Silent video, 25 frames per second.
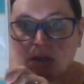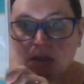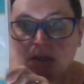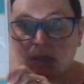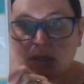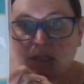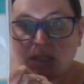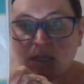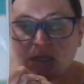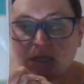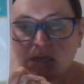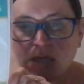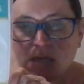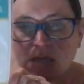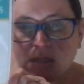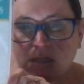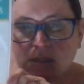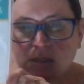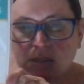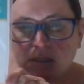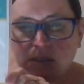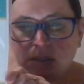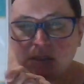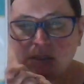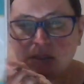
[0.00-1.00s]

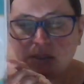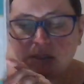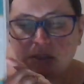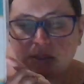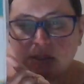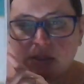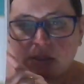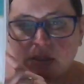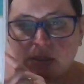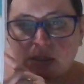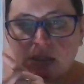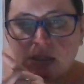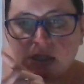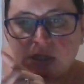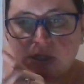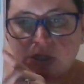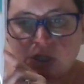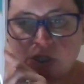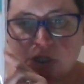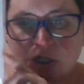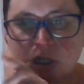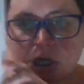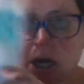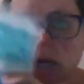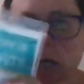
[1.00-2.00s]
These
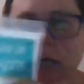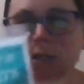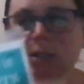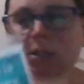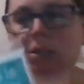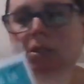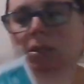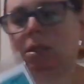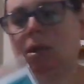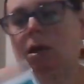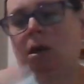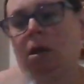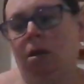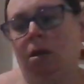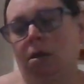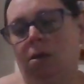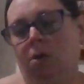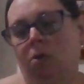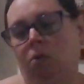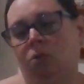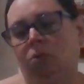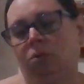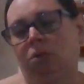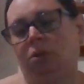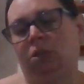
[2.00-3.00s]
charts are
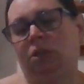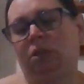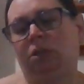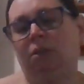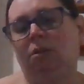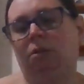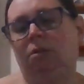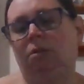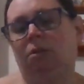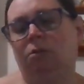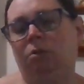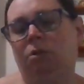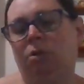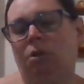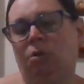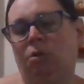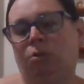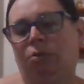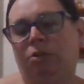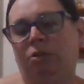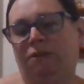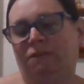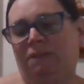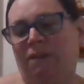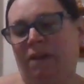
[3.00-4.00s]
you can
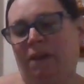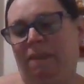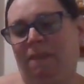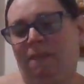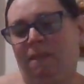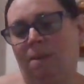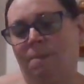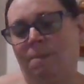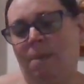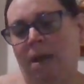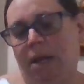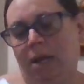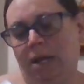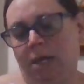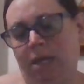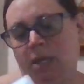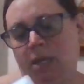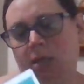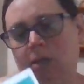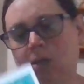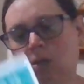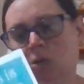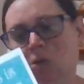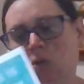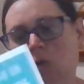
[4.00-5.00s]
only find them at
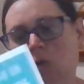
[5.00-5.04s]
a